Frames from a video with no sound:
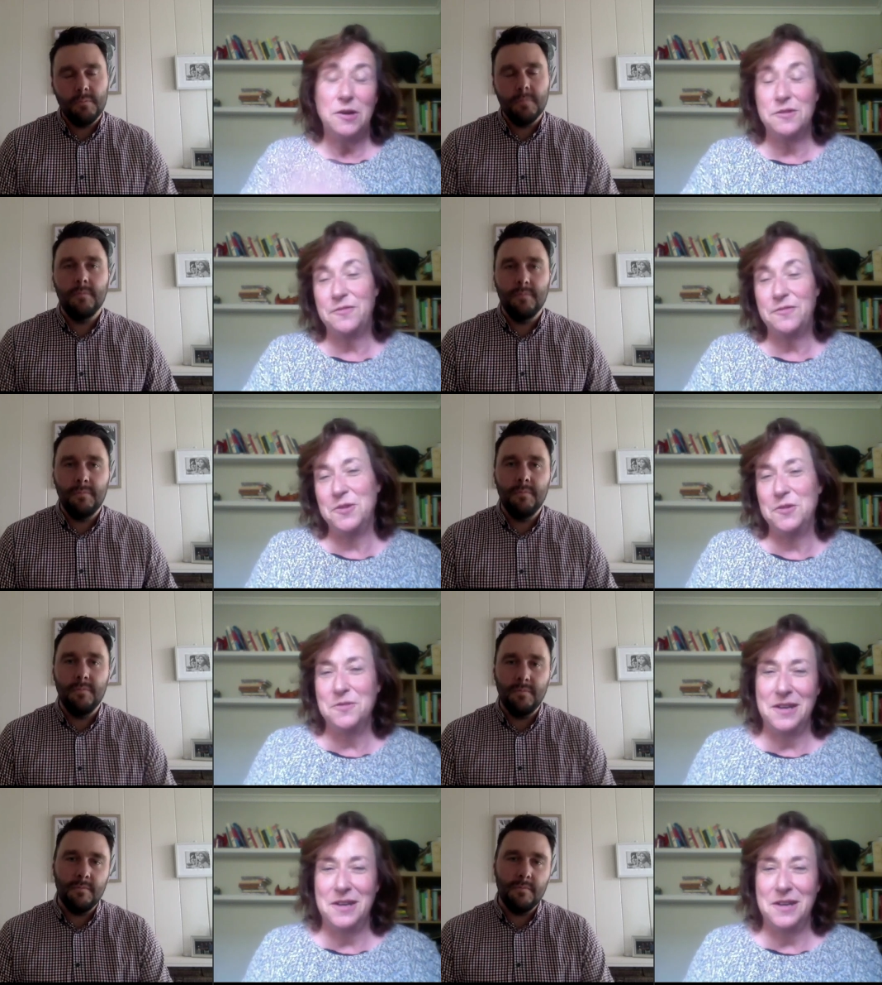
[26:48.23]
Speaker 1: Or if
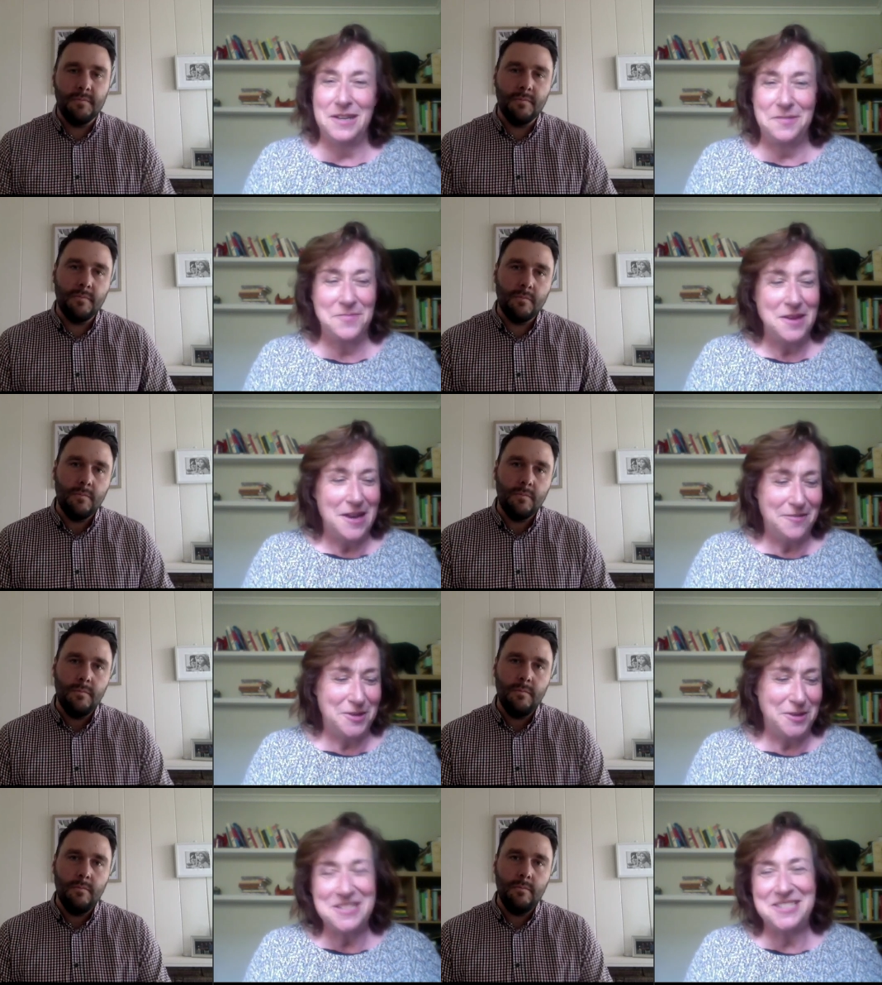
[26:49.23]
you um, have
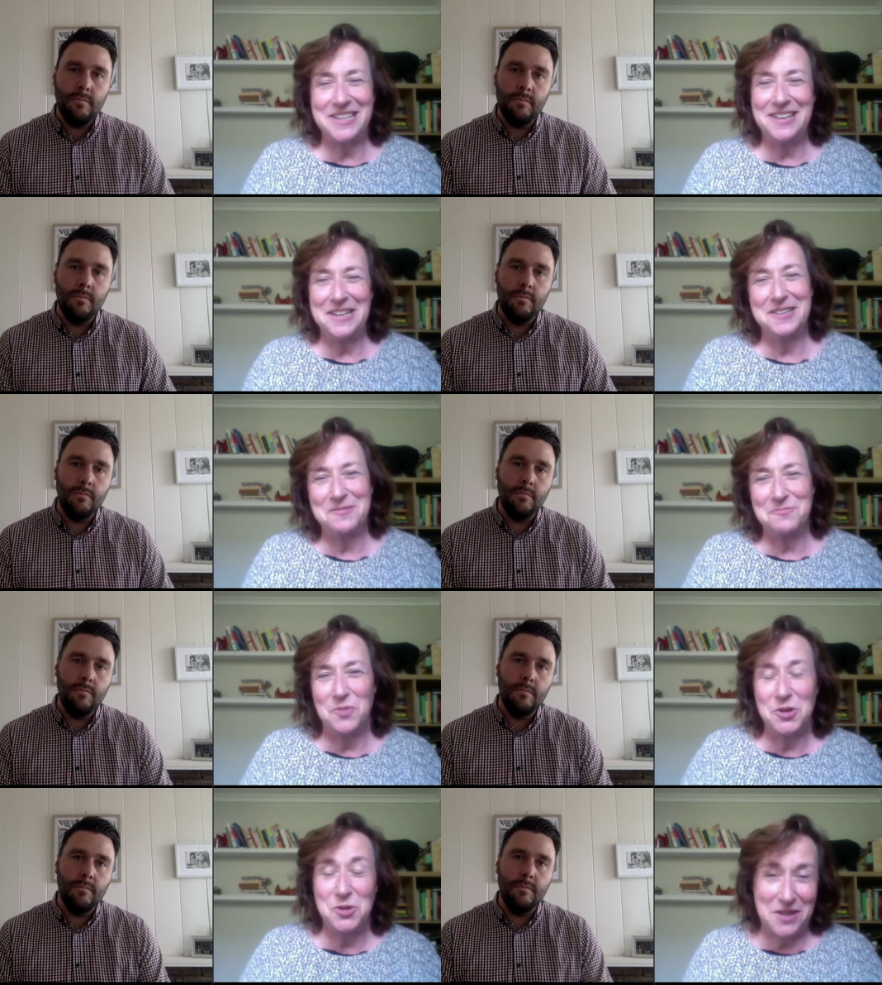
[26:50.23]
noticed suddenly that
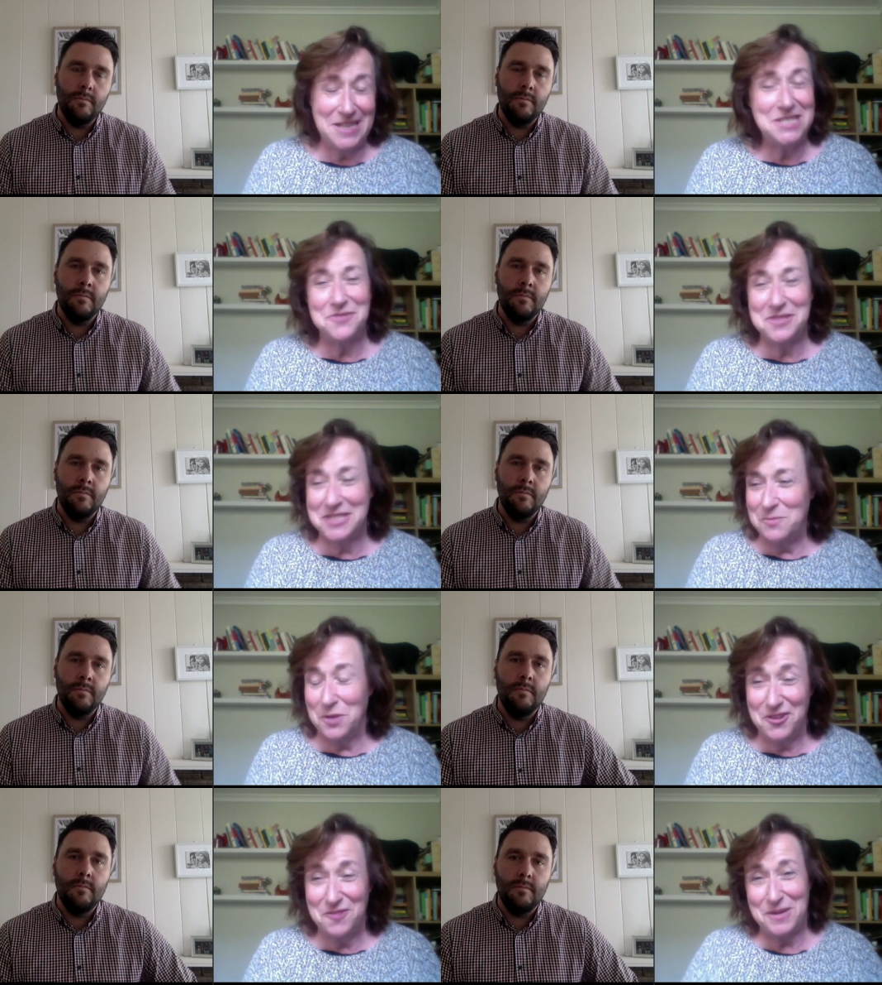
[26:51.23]
what your kids have
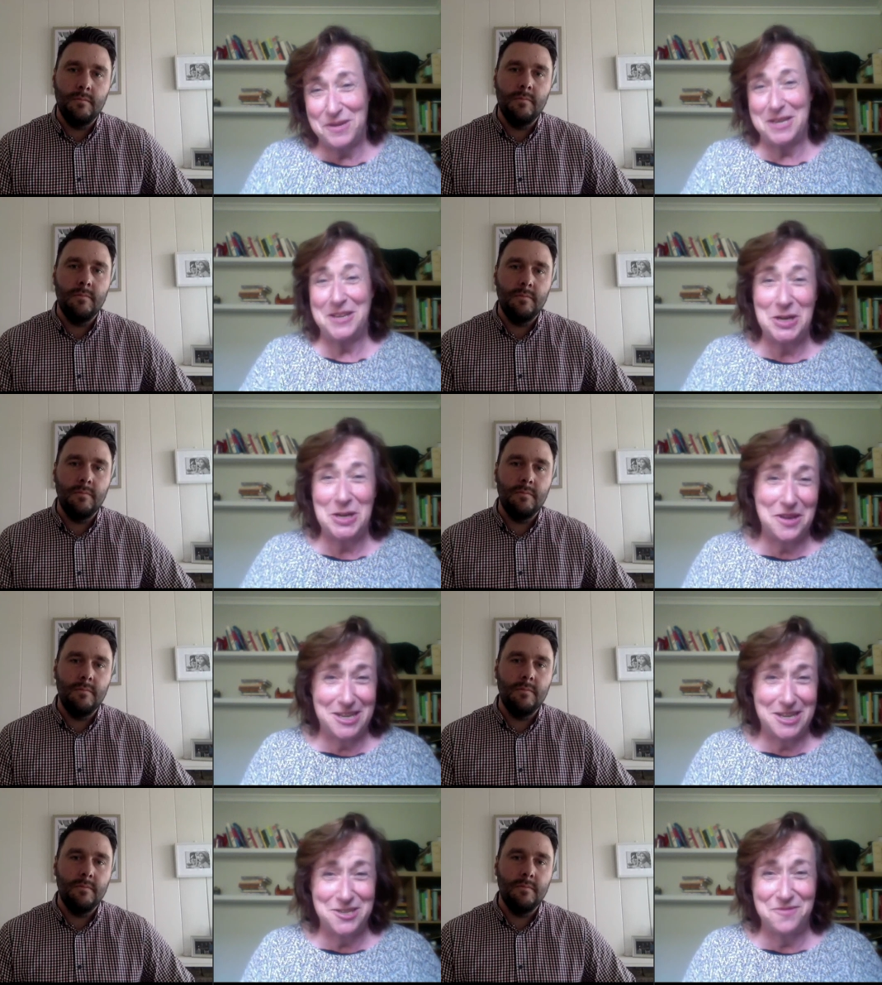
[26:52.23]
done while you've been lying on the
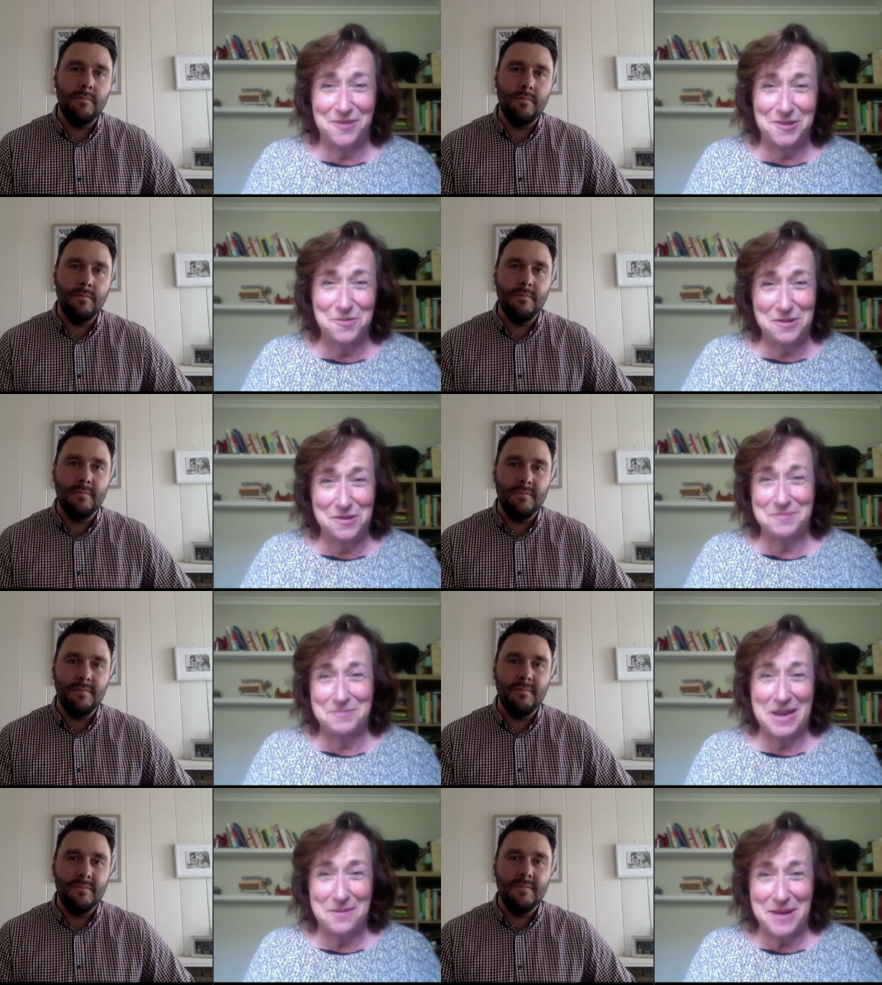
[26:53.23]
lounge room floor with a
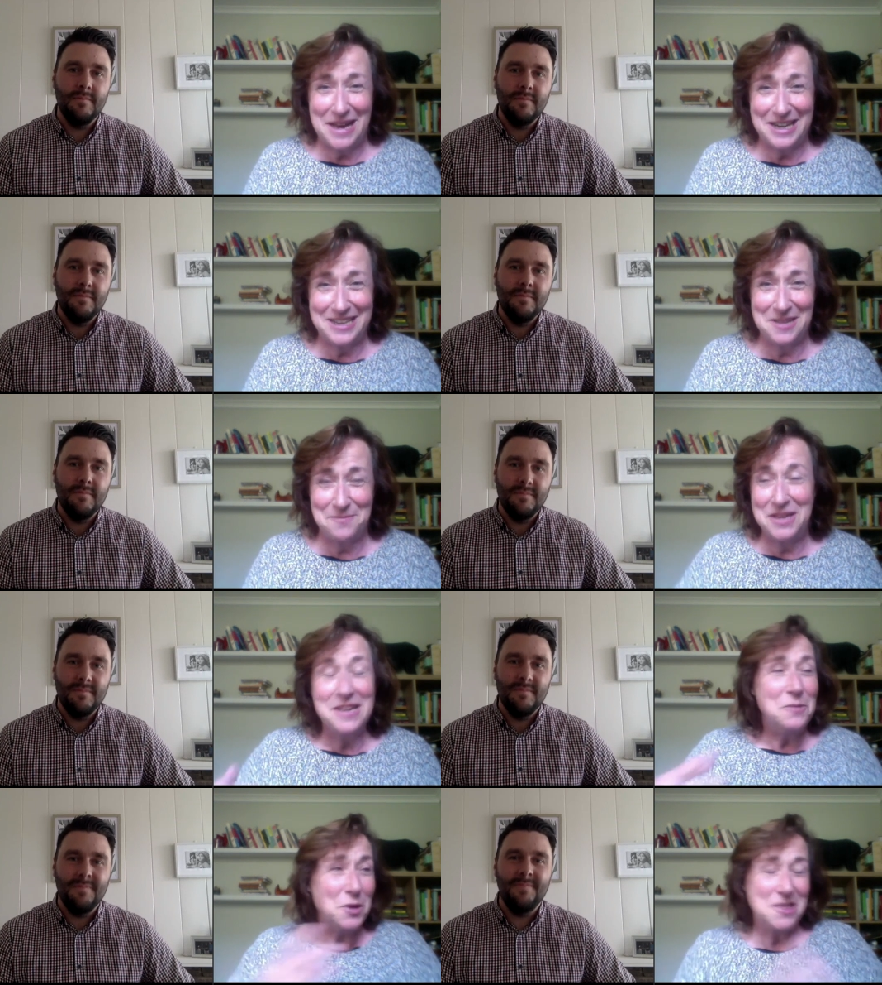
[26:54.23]
bad back, and they've been,
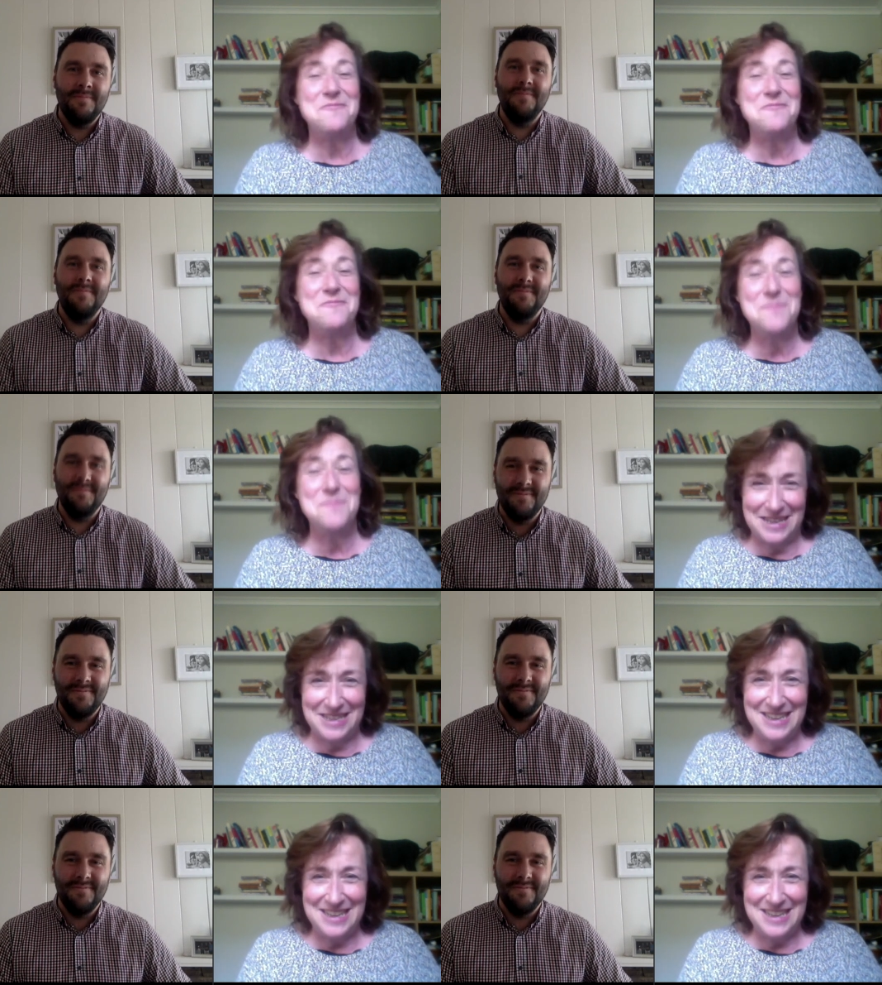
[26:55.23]
what they've made